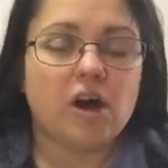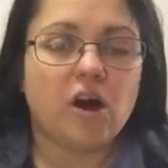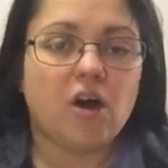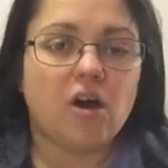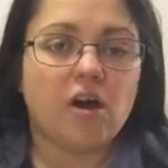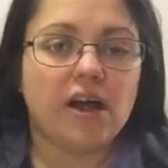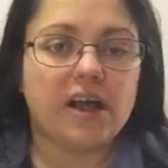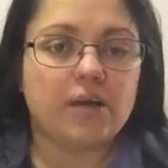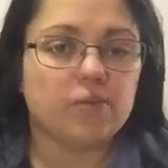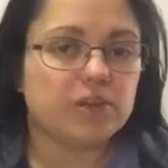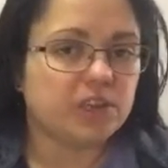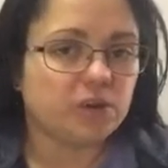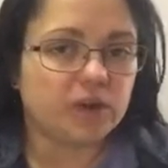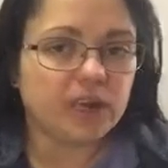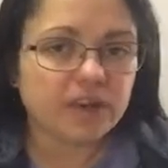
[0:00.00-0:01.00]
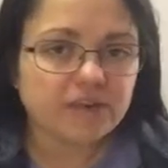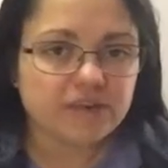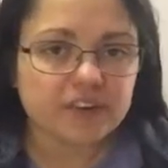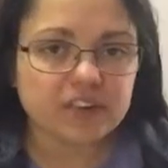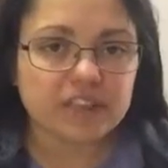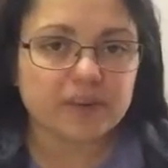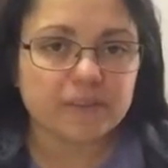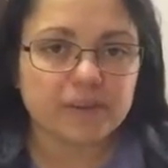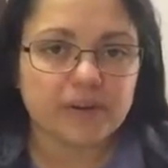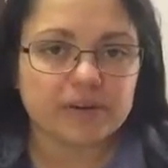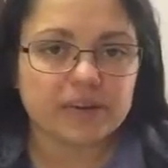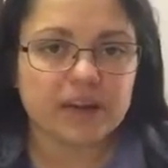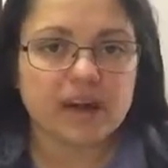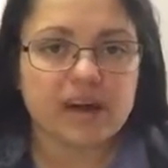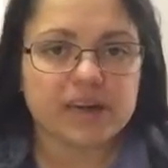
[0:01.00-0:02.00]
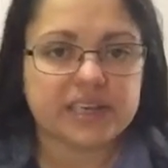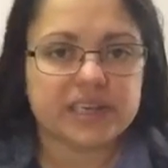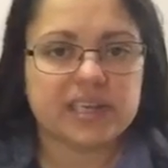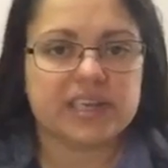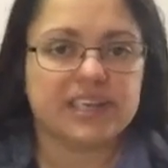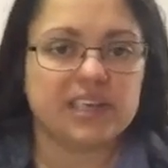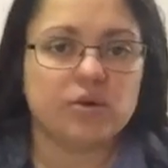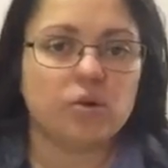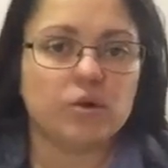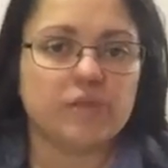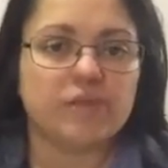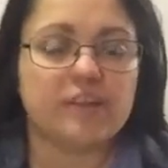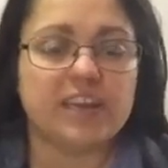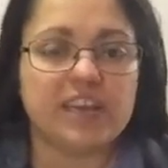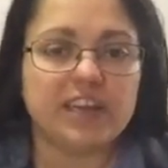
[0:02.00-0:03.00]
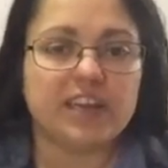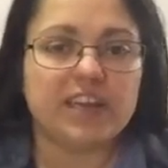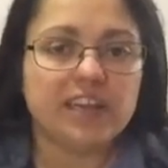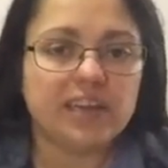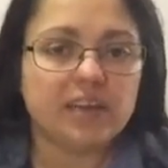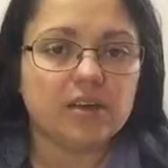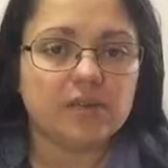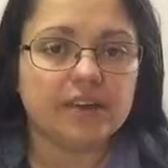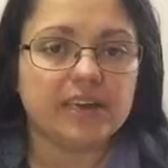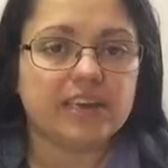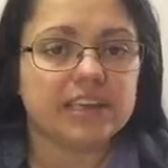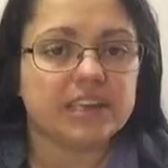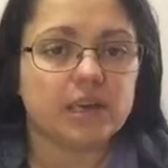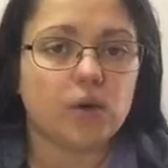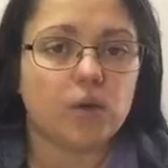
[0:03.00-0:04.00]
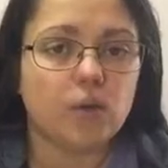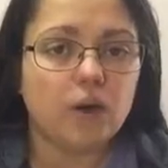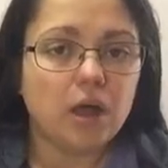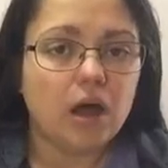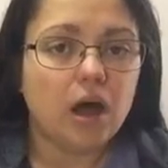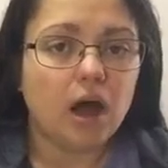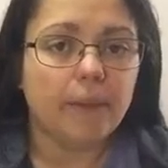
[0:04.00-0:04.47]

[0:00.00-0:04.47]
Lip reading: I was not gifted the product, it's not an affiliate link of any sort.